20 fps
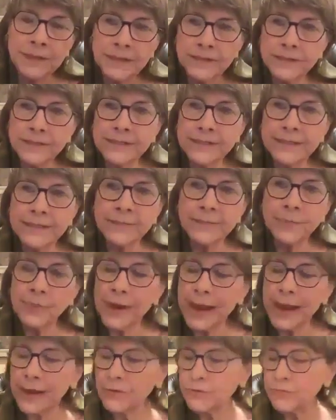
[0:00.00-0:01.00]
just this
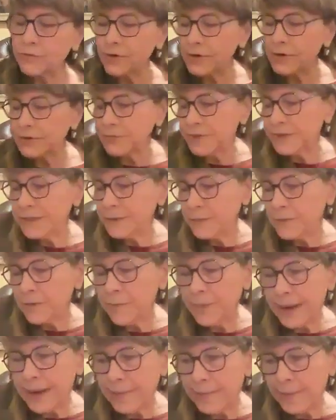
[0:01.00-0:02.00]
brown grocery
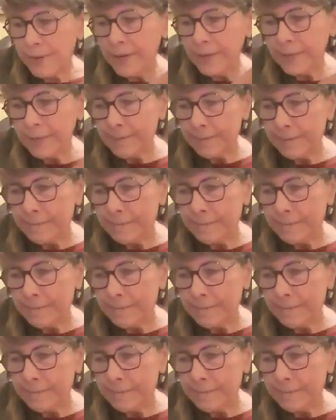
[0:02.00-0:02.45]
store paper.